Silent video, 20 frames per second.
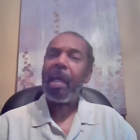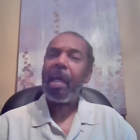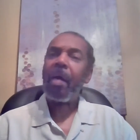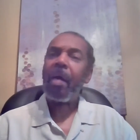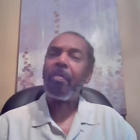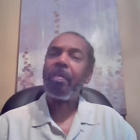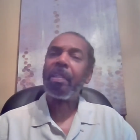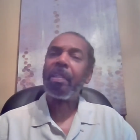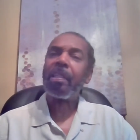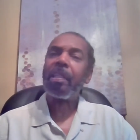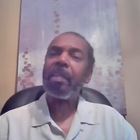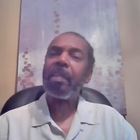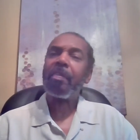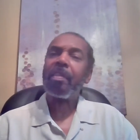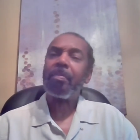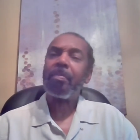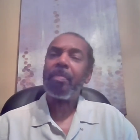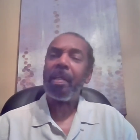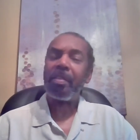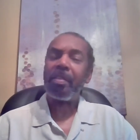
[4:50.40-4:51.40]
I want to give
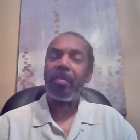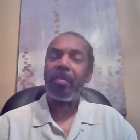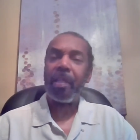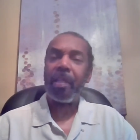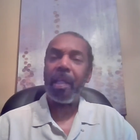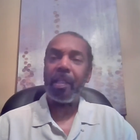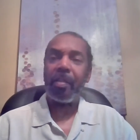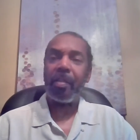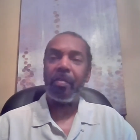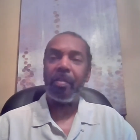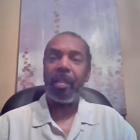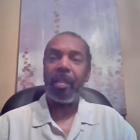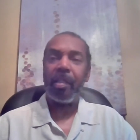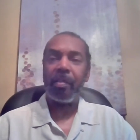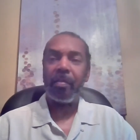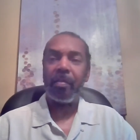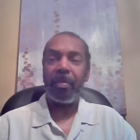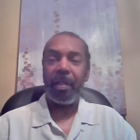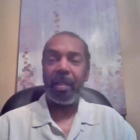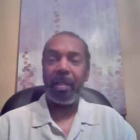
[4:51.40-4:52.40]
a special thank you to
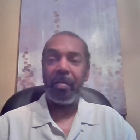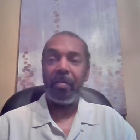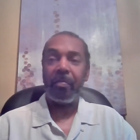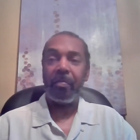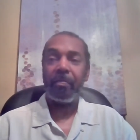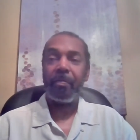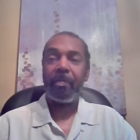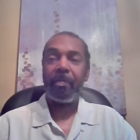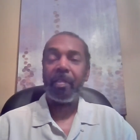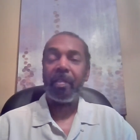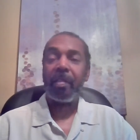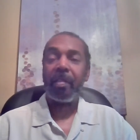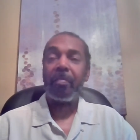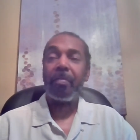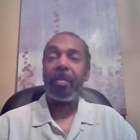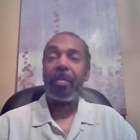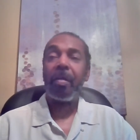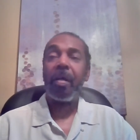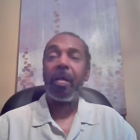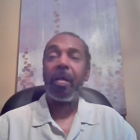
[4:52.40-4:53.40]
Isabel
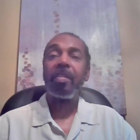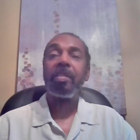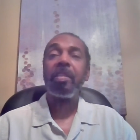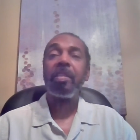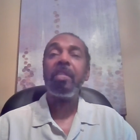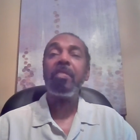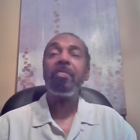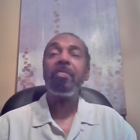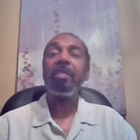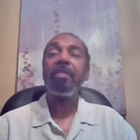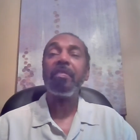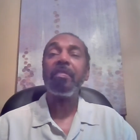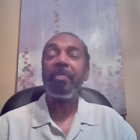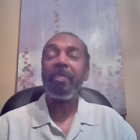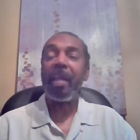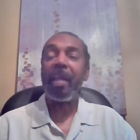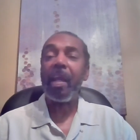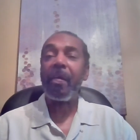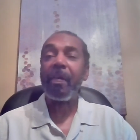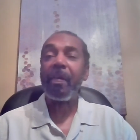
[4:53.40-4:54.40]
because she was
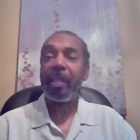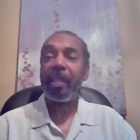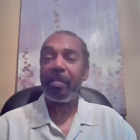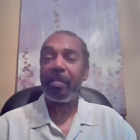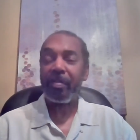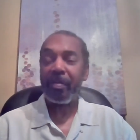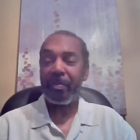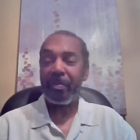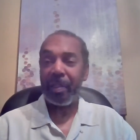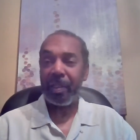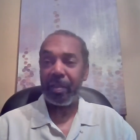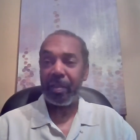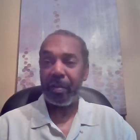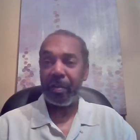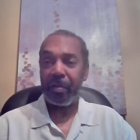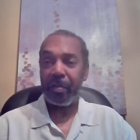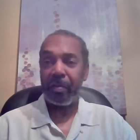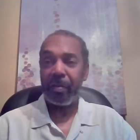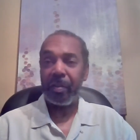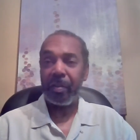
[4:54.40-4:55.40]
very
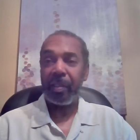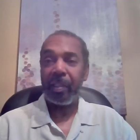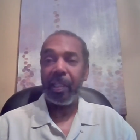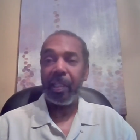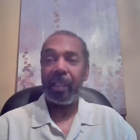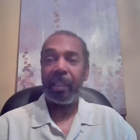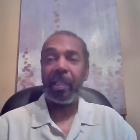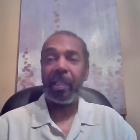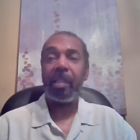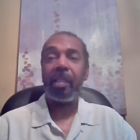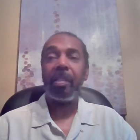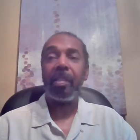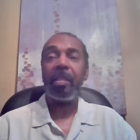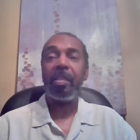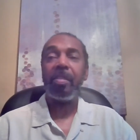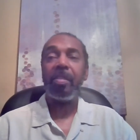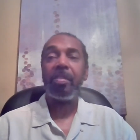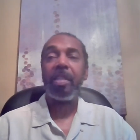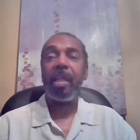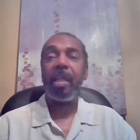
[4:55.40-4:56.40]
instrumental and getting
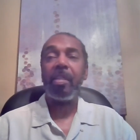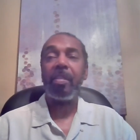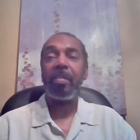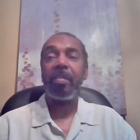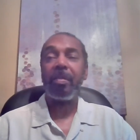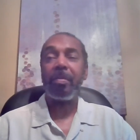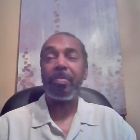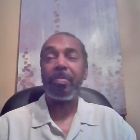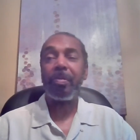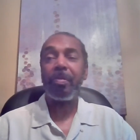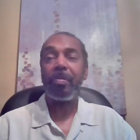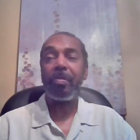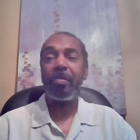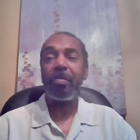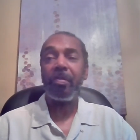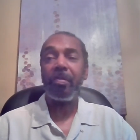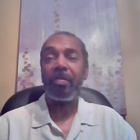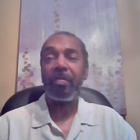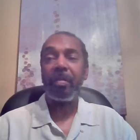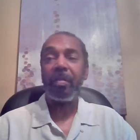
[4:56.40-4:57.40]
these changes
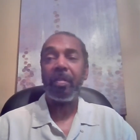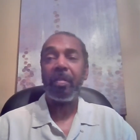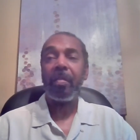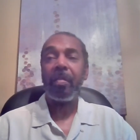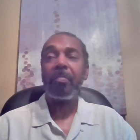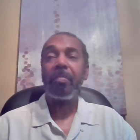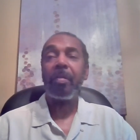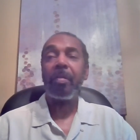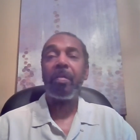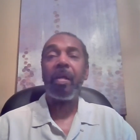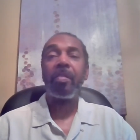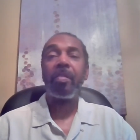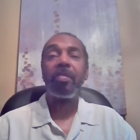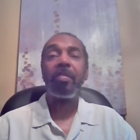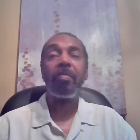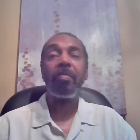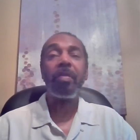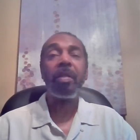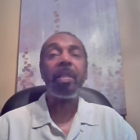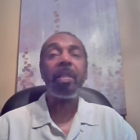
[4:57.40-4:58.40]
approved because
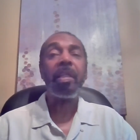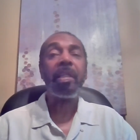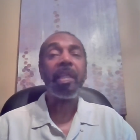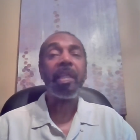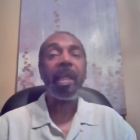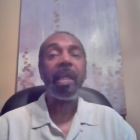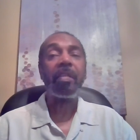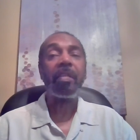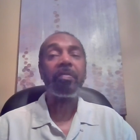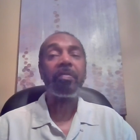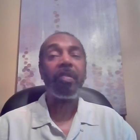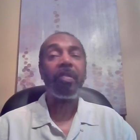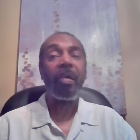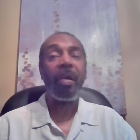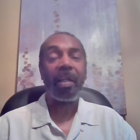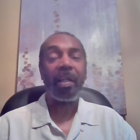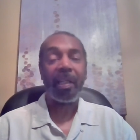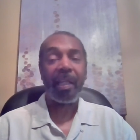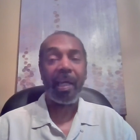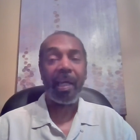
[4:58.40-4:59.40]
she really cares for
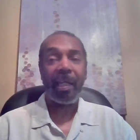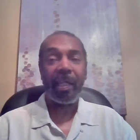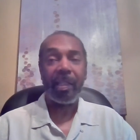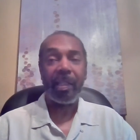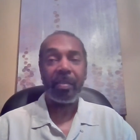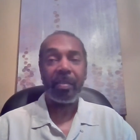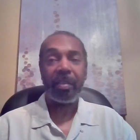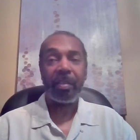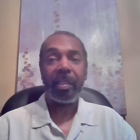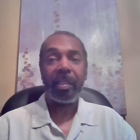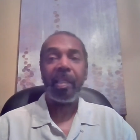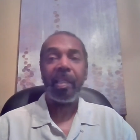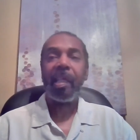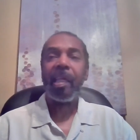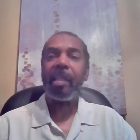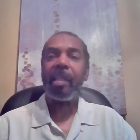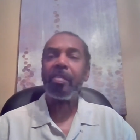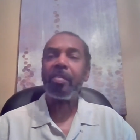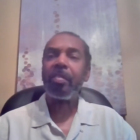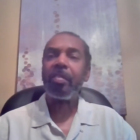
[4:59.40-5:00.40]
our clients
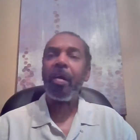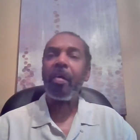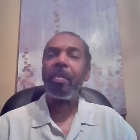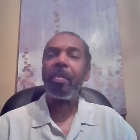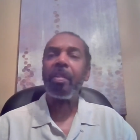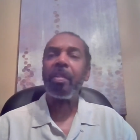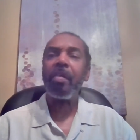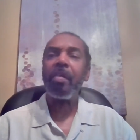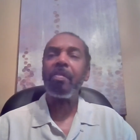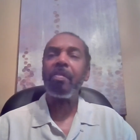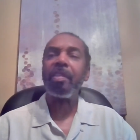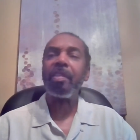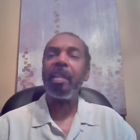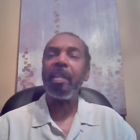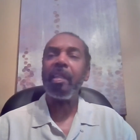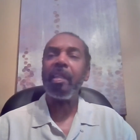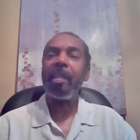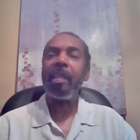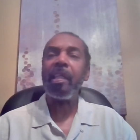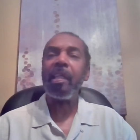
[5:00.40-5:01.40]
and saw that there was a
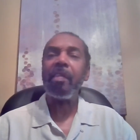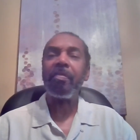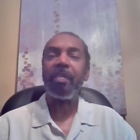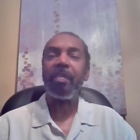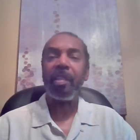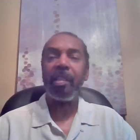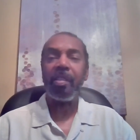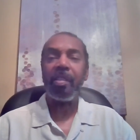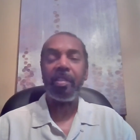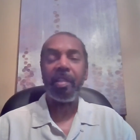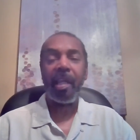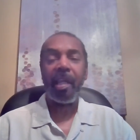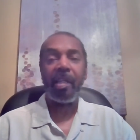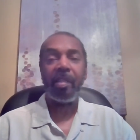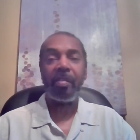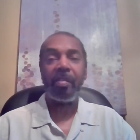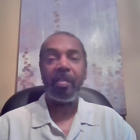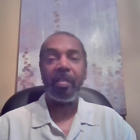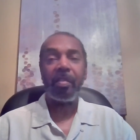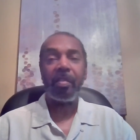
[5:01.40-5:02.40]
need for these
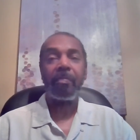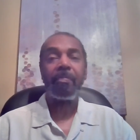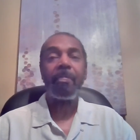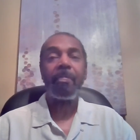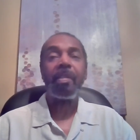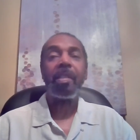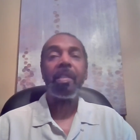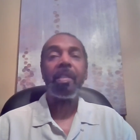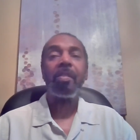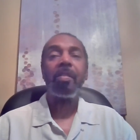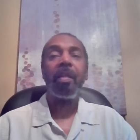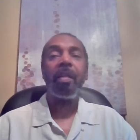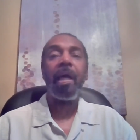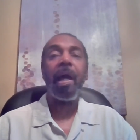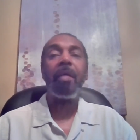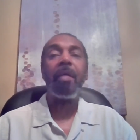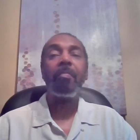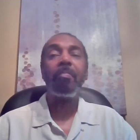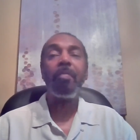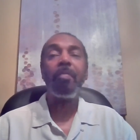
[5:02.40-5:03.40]
changes to
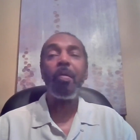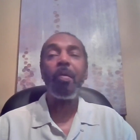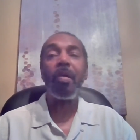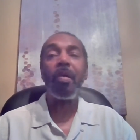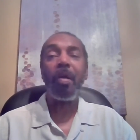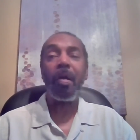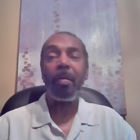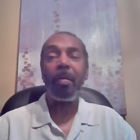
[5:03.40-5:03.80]
allow more